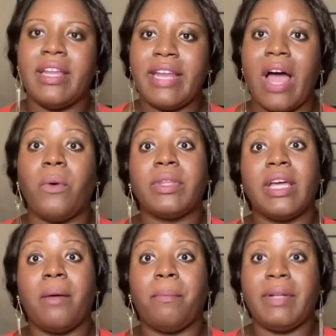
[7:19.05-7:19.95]
Now,
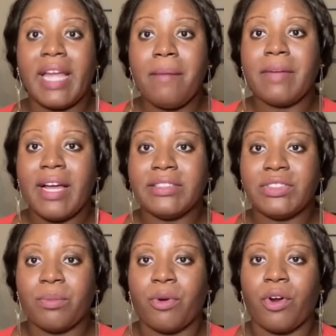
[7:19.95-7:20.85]
the blame
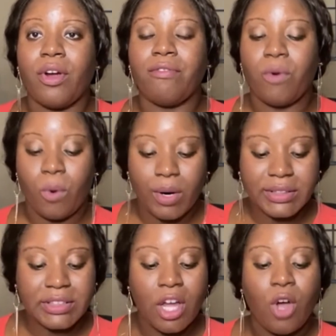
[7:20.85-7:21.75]
customer, of
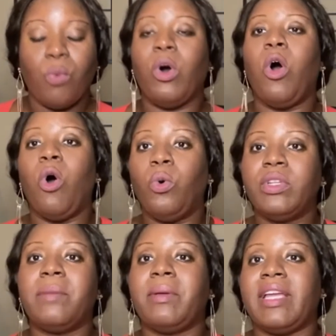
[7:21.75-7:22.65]
course, will
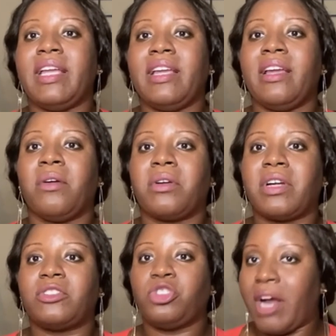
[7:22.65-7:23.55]
only be
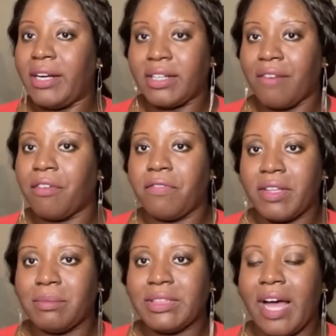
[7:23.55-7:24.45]
trying to cover for
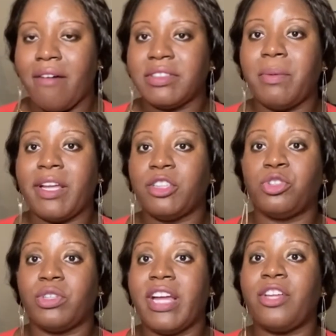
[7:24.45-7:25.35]
themselves, making
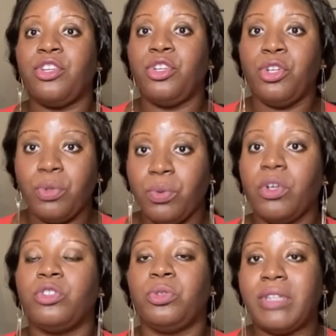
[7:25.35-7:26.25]
sure that
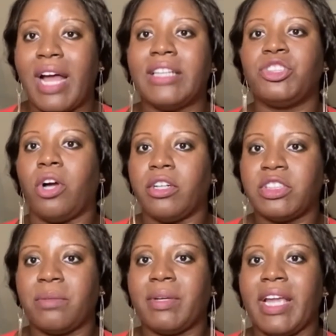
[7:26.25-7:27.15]
you do not
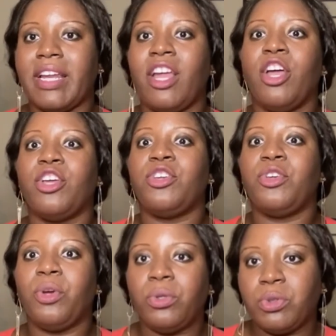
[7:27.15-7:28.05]
charge them again.
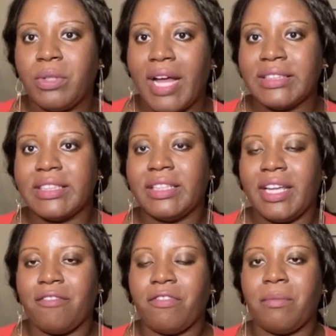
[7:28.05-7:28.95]
You do not send
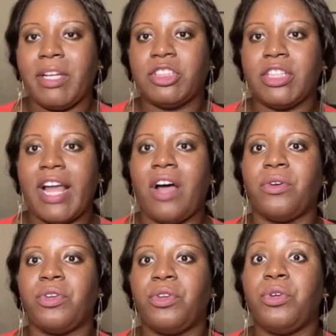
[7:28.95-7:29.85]
the information
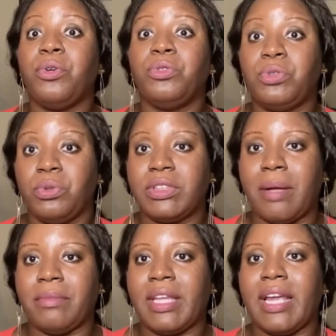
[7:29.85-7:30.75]
out. You do
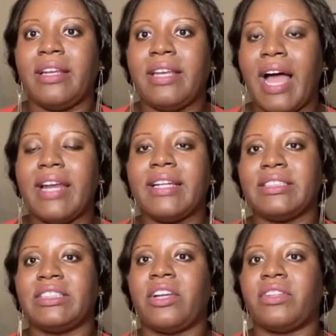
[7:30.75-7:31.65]
something, not
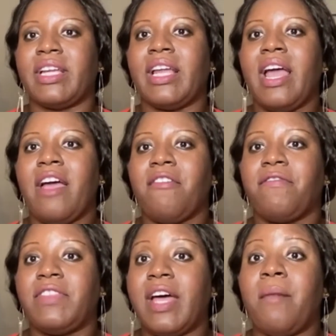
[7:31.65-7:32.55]
necessarily
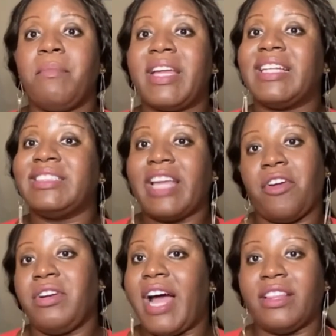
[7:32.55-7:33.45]
them, because
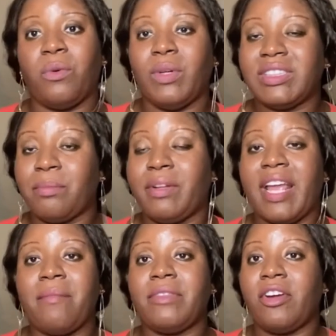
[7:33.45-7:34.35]
they are not the one to
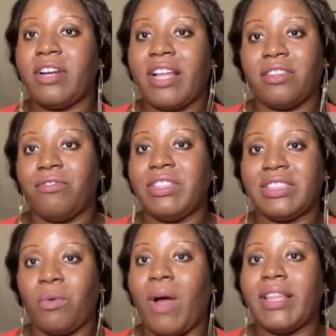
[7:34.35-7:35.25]
blame. They're not the
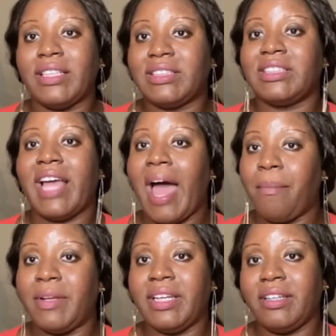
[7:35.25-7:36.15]
reason why this
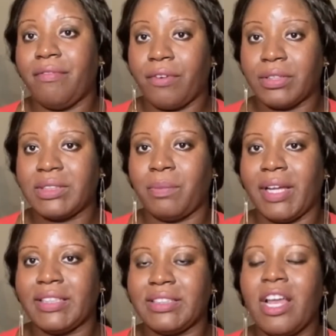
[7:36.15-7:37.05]
happened in the first
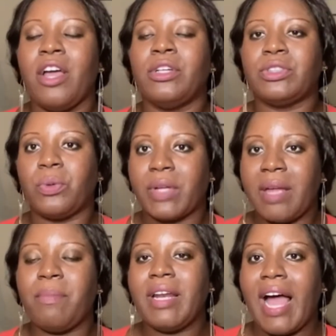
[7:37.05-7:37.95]
place. So
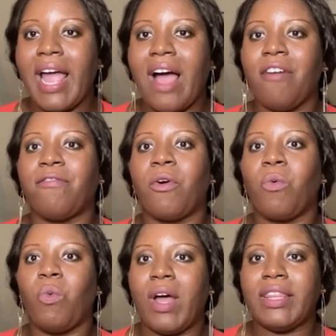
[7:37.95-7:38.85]
keep an eye out for
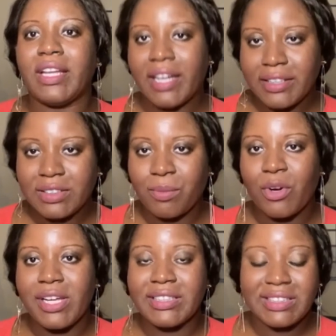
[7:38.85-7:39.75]
what the
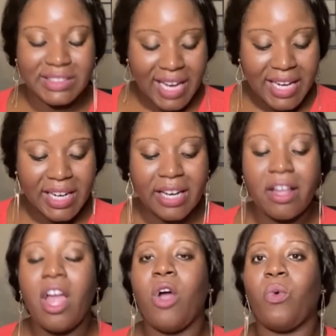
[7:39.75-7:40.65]
customer is
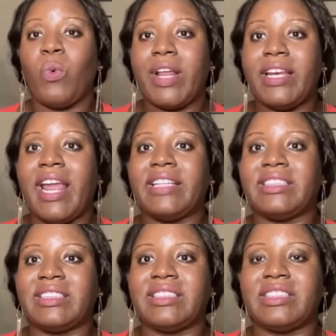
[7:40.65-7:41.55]
stating when
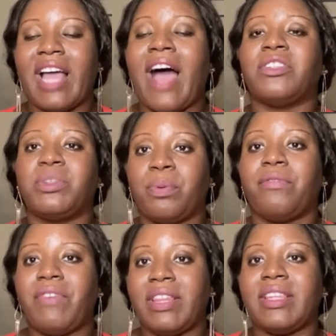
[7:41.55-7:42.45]
it's how to
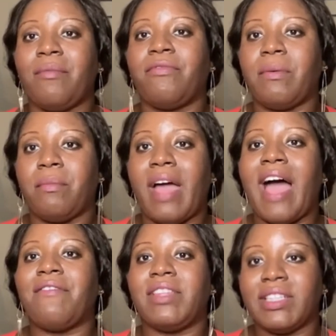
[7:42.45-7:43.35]
prevent them from
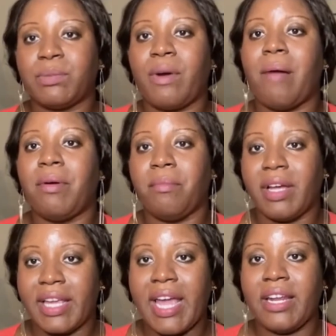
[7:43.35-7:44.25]
having this problem
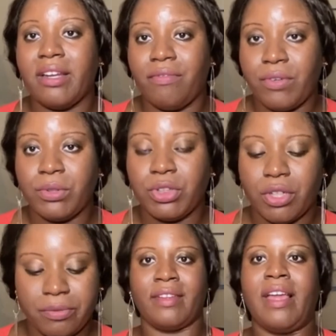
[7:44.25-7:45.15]
again in the
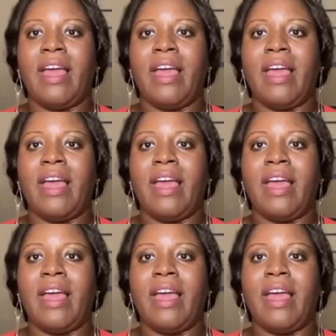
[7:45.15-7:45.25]
future.